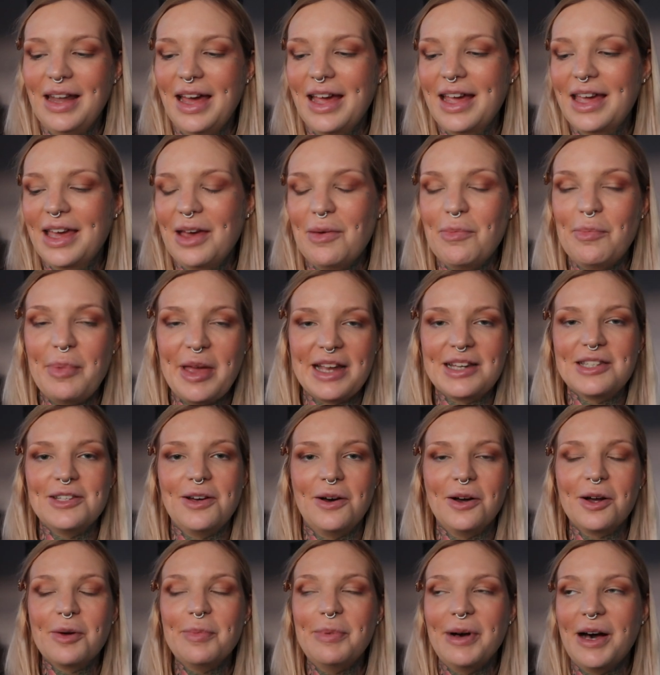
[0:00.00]
like a big
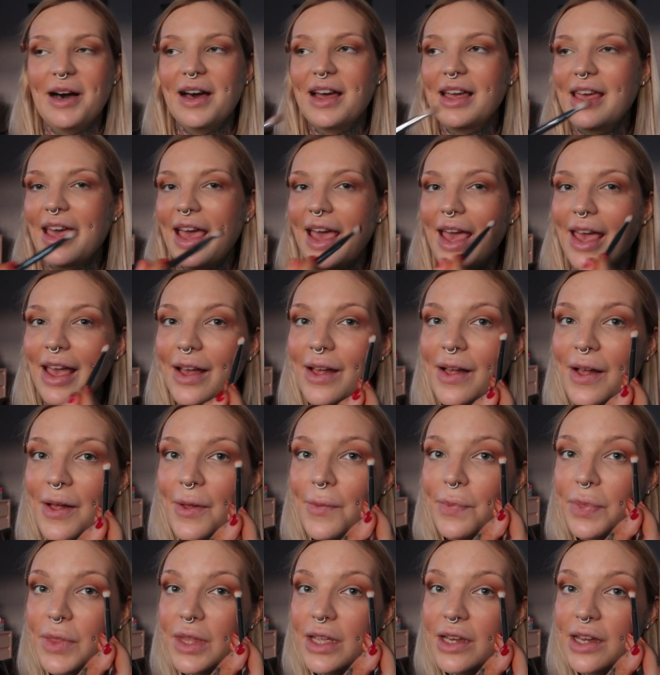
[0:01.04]
dog barking.
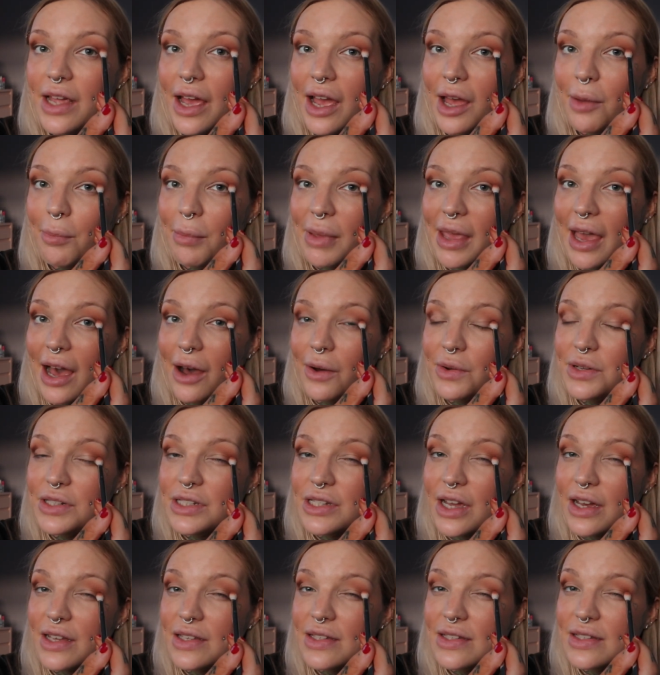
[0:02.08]
Her meow
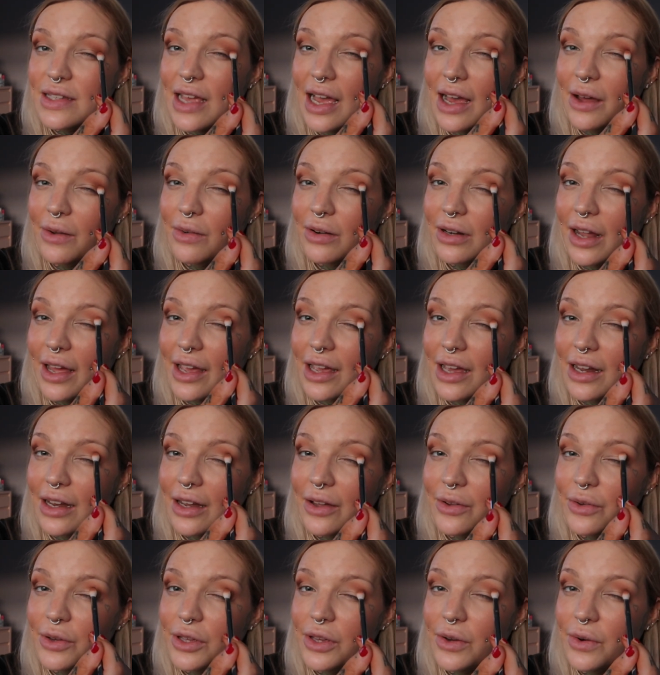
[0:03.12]
does sound like a
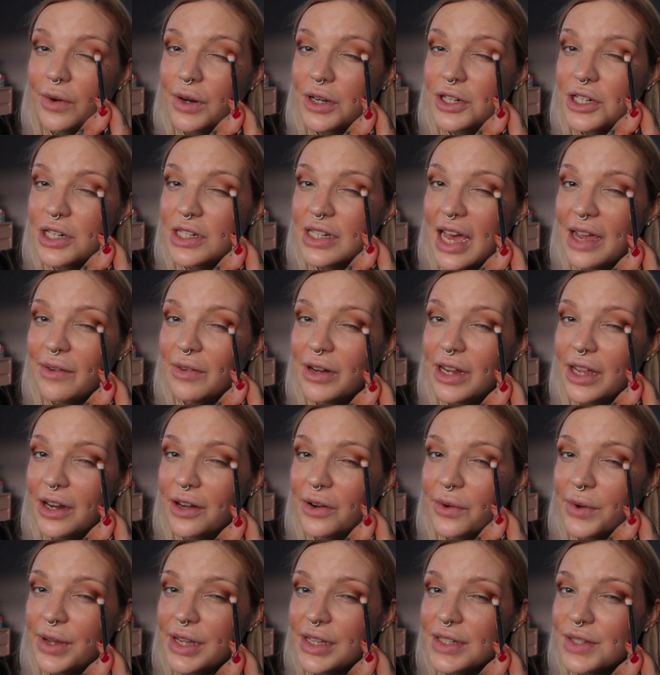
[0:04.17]
little Yorkshire Terrier
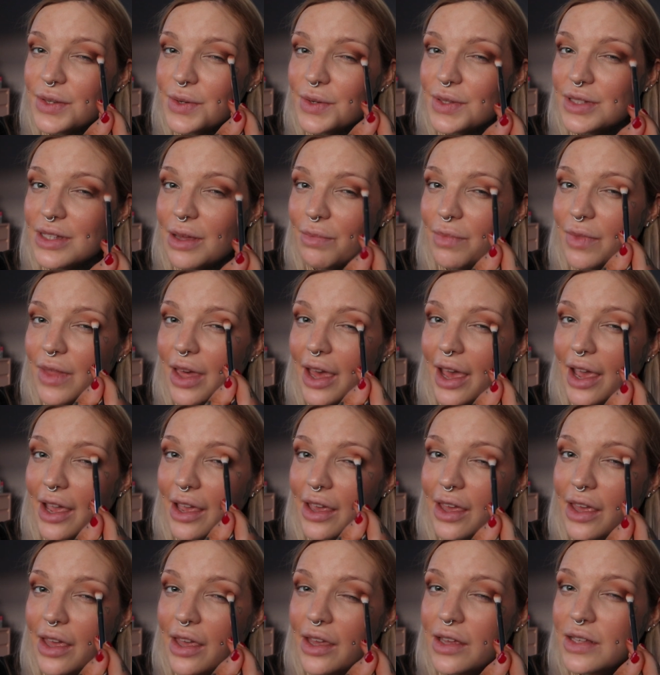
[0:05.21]
noise or
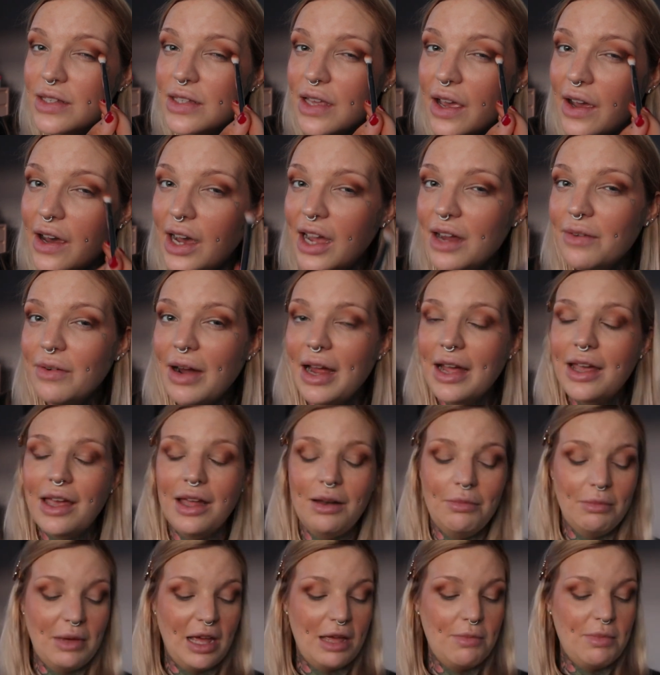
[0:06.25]
something. So I
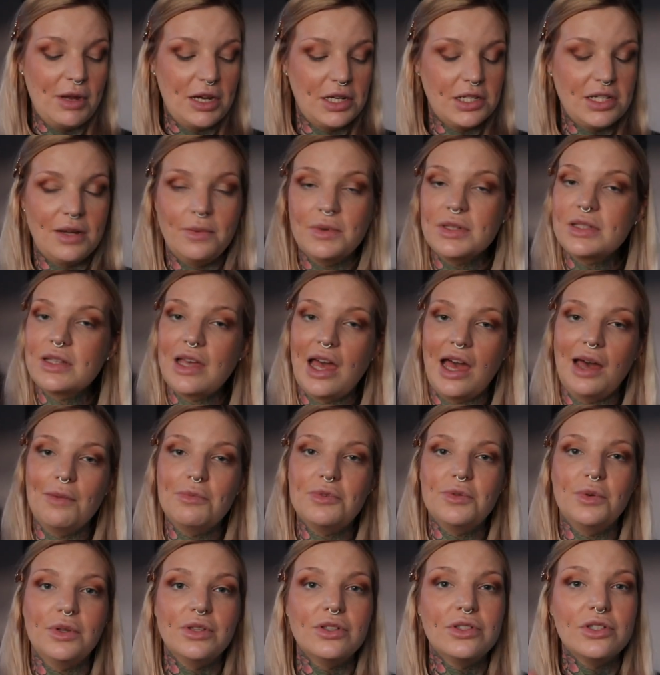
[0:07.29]
reckon maybe she was
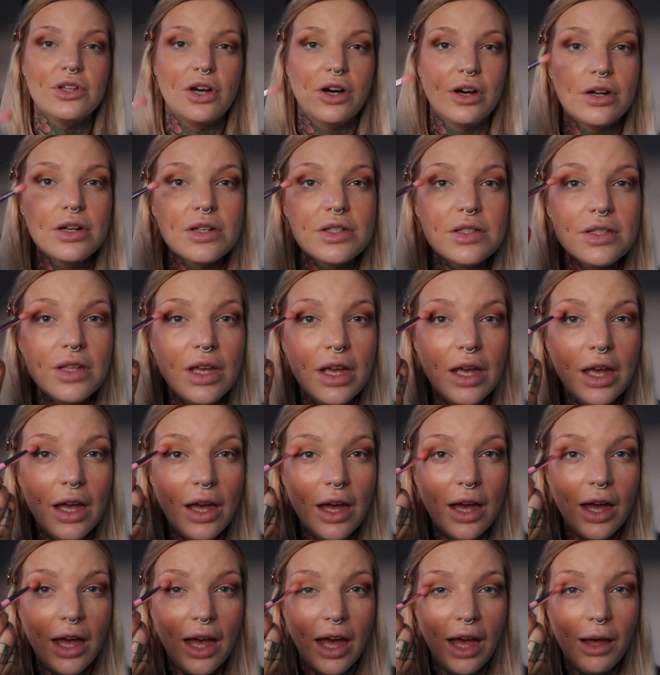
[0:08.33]
kept with dogs
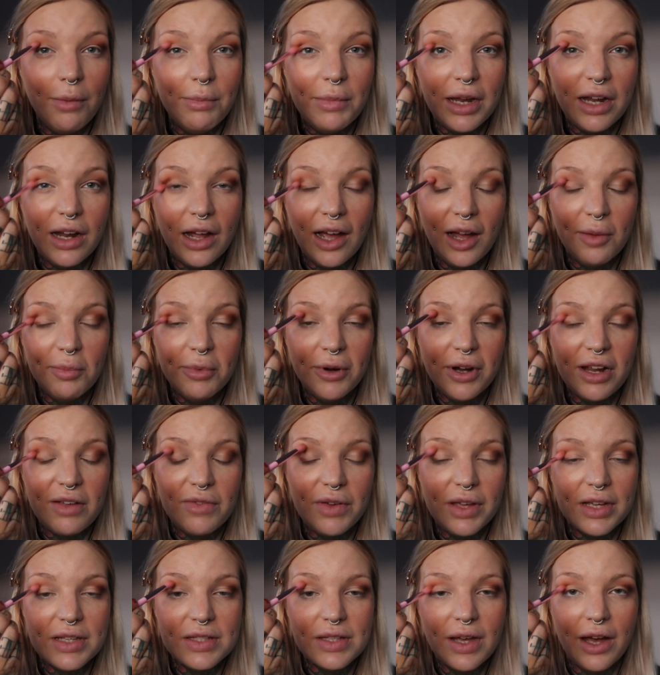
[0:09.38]
in her
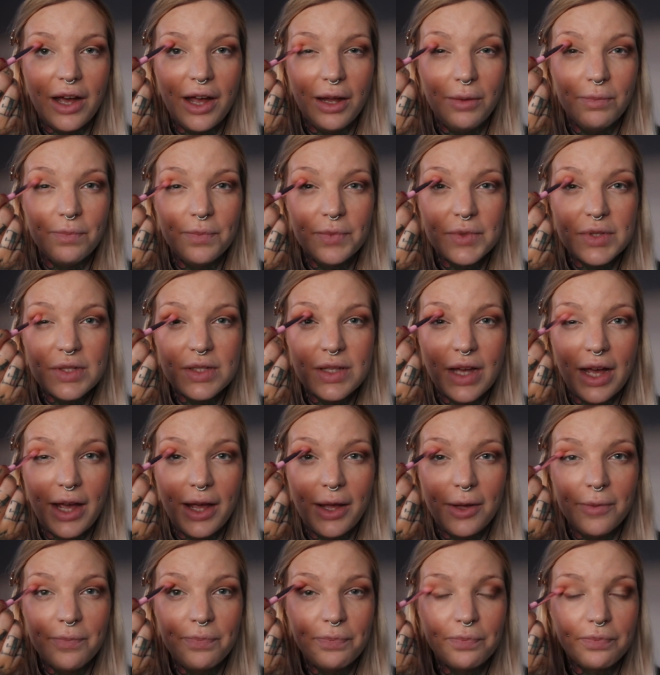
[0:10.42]
previous home.
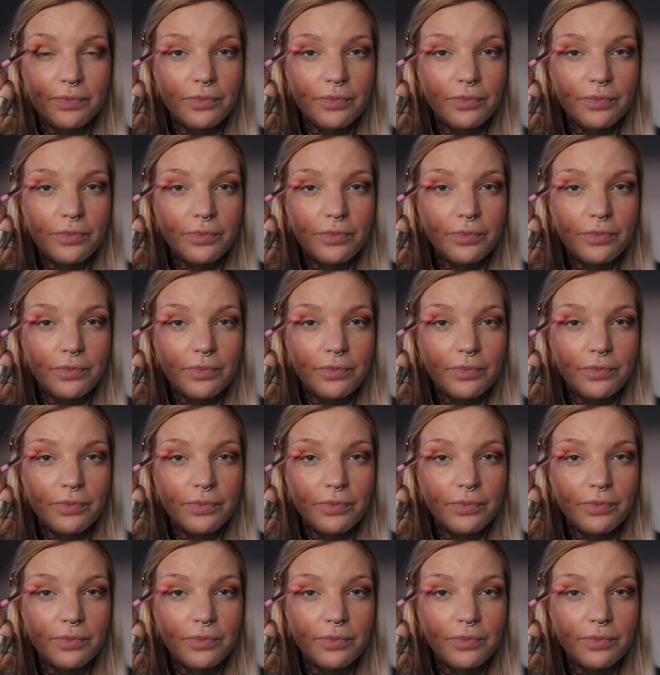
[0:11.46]
So